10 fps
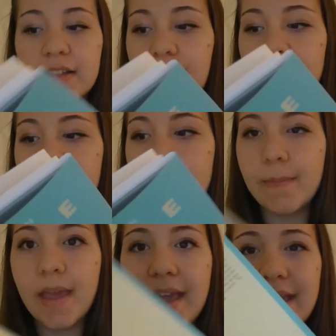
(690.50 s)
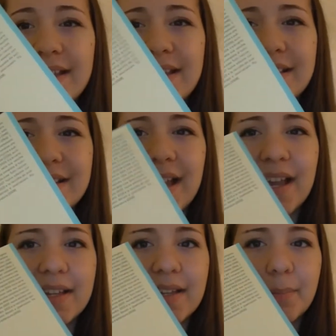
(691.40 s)
that they made.
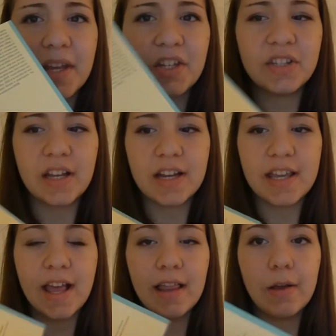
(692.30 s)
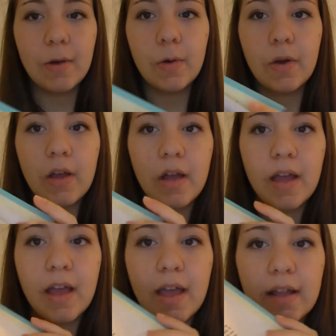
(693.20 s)
Inside the pages are yellow.
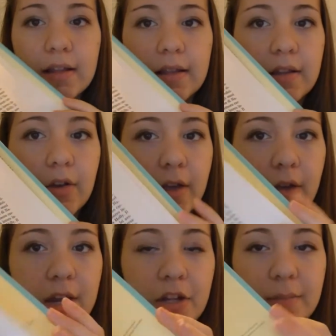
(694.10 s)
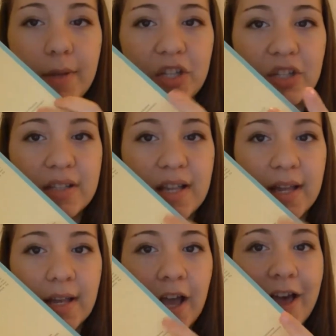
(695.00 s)
Okay, not the pages,
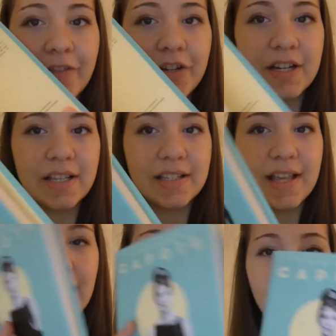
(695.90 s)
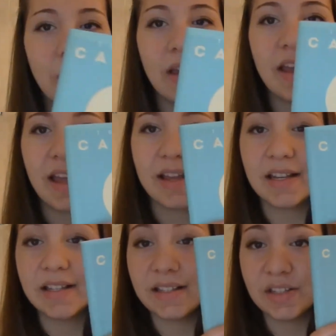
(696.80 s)
the, the cover is yellow. And
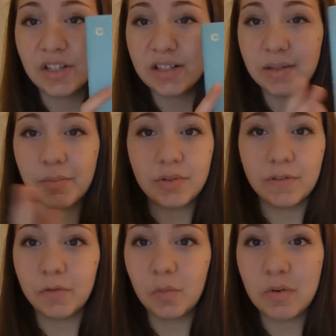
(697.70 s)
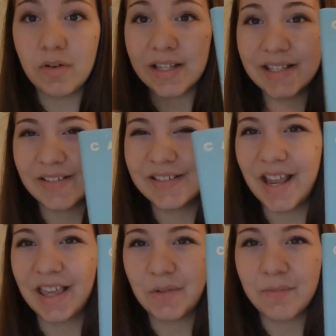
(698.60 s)
this is just a beautiful book. So
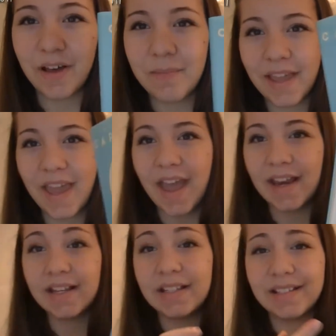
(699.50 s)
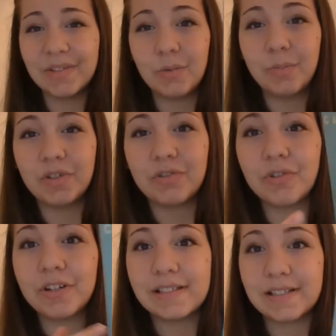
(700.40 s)
thank you, mom, again. And this is super
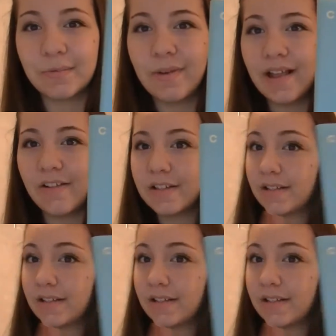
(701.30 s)
short as well.